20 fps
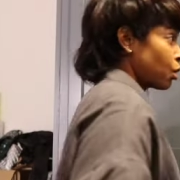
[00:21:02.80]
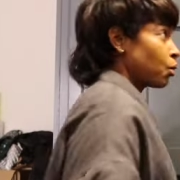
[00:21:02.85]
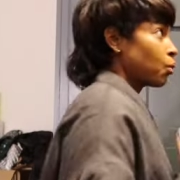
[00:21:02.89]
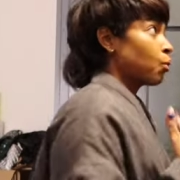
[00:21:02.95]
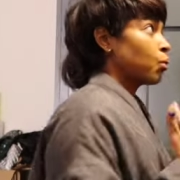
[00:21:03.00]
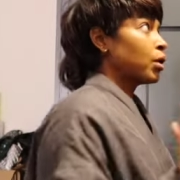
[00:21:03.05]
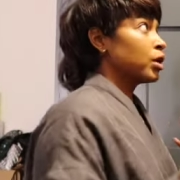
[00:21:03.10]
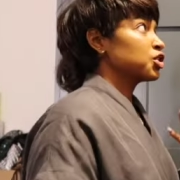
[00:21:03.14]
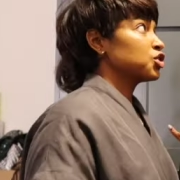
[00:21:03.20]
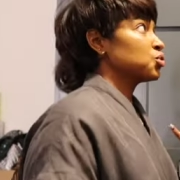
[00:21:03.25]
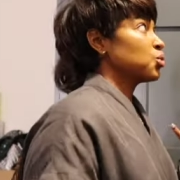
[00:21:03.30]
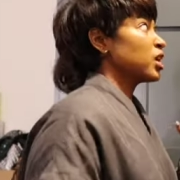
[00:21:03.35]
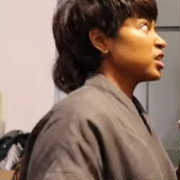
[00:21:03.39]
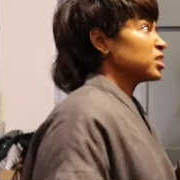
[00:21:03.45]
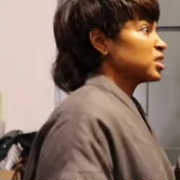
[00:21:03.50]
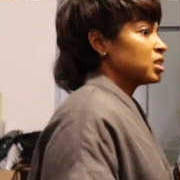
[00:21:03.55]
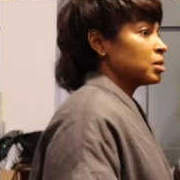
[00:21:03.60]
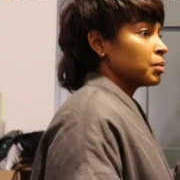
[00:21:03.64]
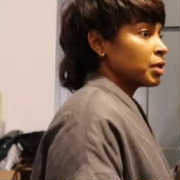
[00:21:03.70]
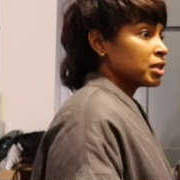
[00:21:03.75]
What do I
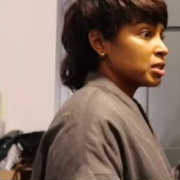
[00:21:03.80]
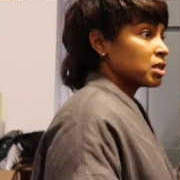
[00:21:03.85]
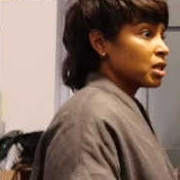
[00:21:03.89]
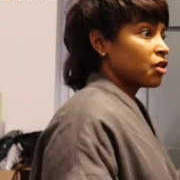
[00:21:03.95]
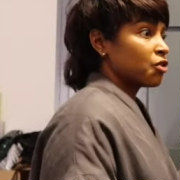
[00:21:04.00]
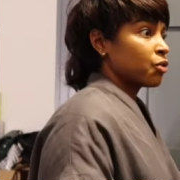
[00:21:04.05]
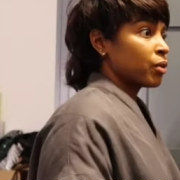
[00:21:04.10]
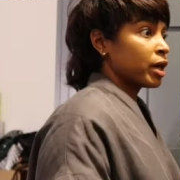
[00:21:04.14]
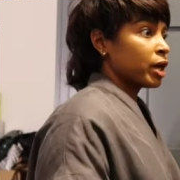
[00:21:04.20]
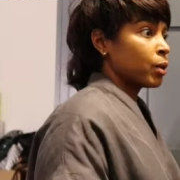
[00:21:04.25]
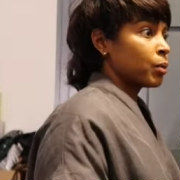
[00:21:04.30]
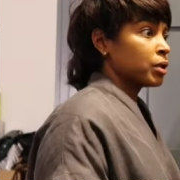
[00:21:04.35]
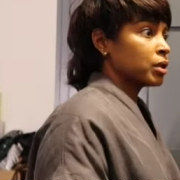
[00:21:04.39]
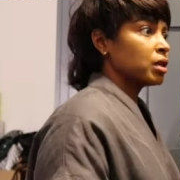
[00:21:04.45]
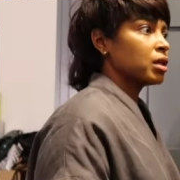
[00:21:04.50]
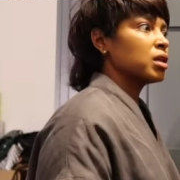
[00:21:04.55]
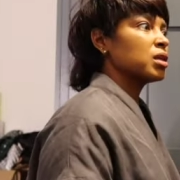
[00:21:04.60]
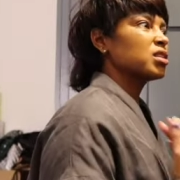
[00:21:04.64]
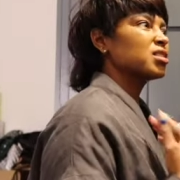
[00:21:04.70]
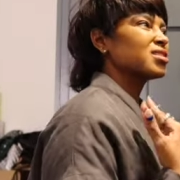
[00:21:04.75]
see myself wearing with
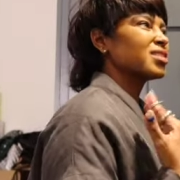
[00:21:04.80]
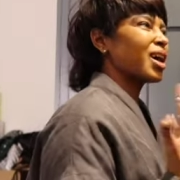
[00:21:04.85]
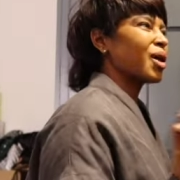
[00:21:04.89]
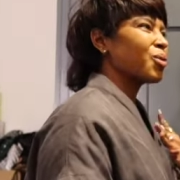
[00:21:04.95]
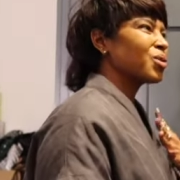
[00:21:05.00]
this? I